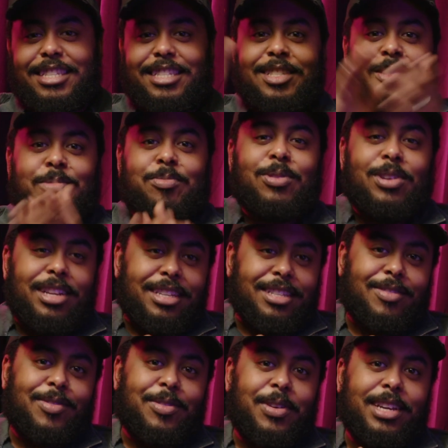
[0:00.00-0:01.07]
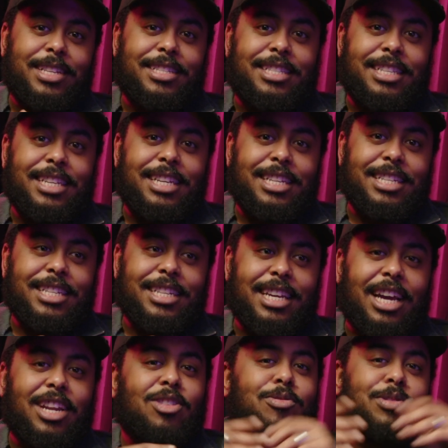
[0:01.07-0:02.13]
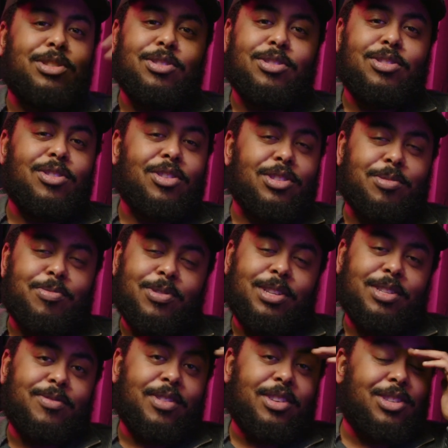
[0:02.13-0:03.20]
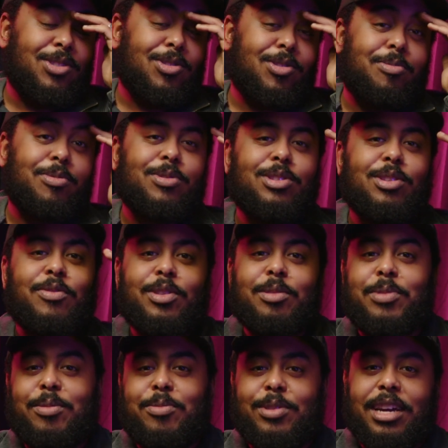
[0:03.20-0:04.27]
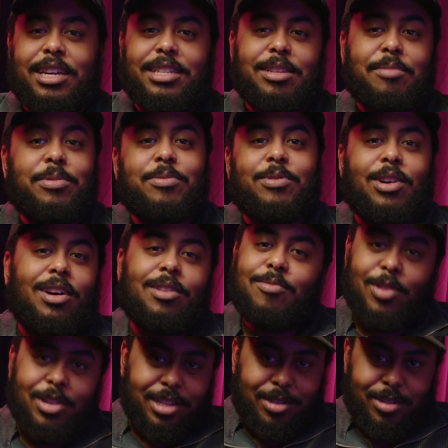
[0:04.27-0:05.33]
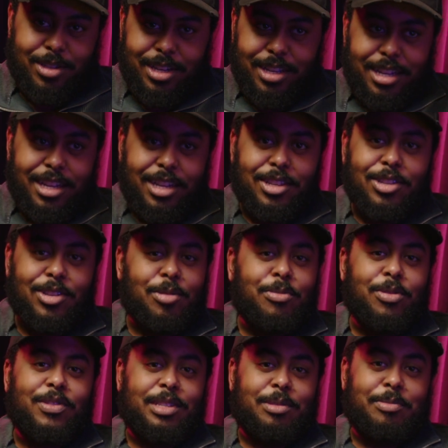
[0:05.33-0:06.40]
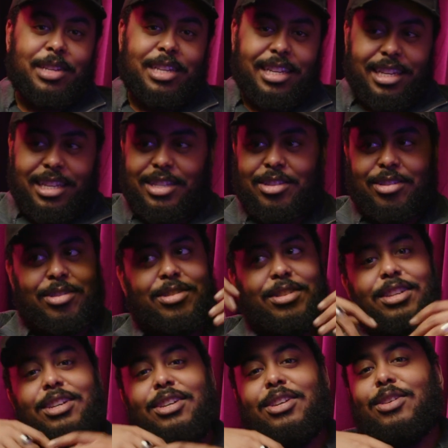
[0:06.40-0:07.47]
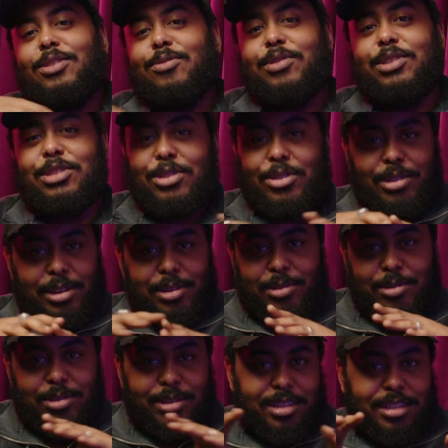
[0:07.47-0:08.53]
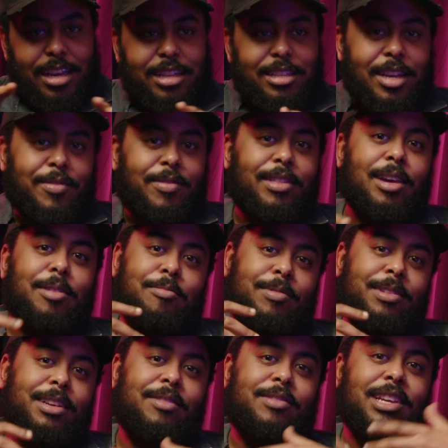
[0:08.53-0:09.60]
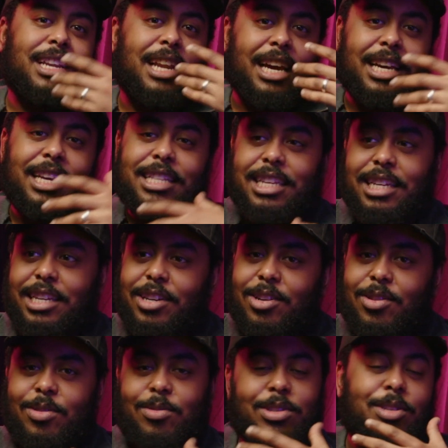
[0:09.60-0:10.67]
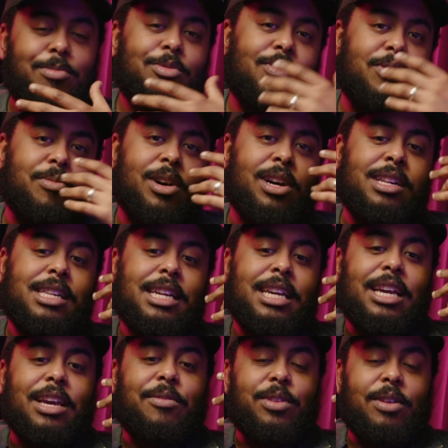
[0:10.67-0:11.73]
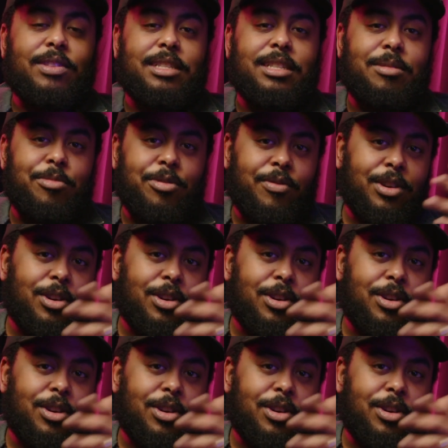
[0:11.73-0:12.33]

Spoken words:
The spoilers, if you ain't seen, I know we do non-spoilers very short, but we do it for the people that, some people can't watch, movies immediately, so we just do a little something for them, and if they like it, they can go and watch the movie. But if you haven't seen the movie,